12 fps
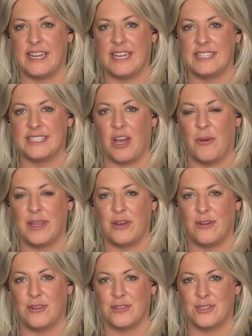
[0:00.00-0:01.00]
that is
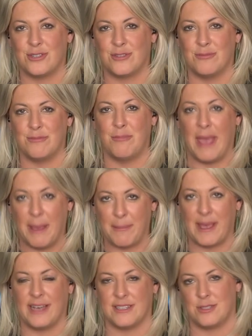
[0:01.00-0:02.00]
going on to
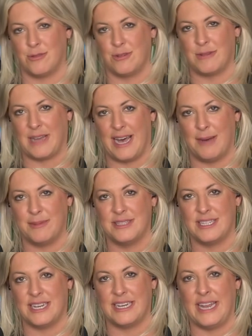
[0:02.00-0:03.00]
map our soil
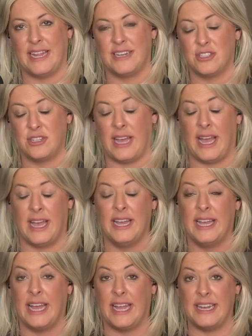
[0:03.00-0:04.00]
carbons at a
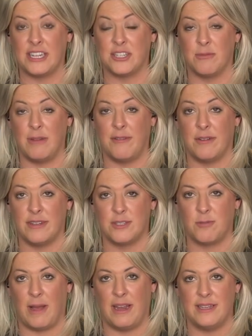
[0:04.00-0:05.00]
national level,
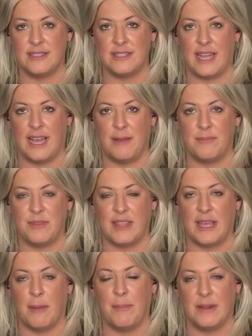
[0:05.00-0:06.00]
as well as
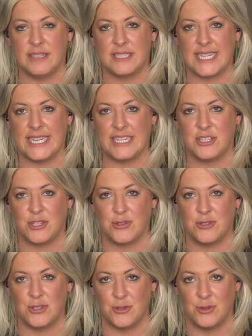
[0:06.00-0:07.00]
the ability
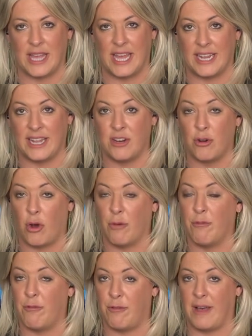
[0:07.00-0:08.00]
to do that in an
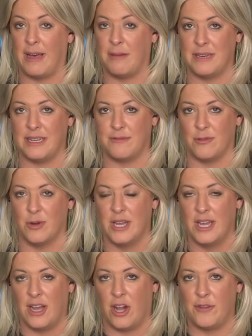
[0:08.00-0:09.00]
on-farm level
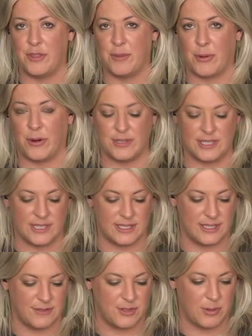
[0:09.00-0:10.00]
over the
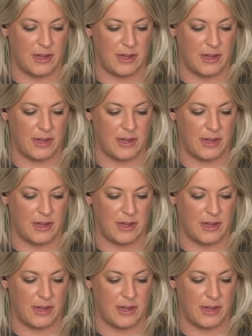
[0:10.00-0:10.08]
process of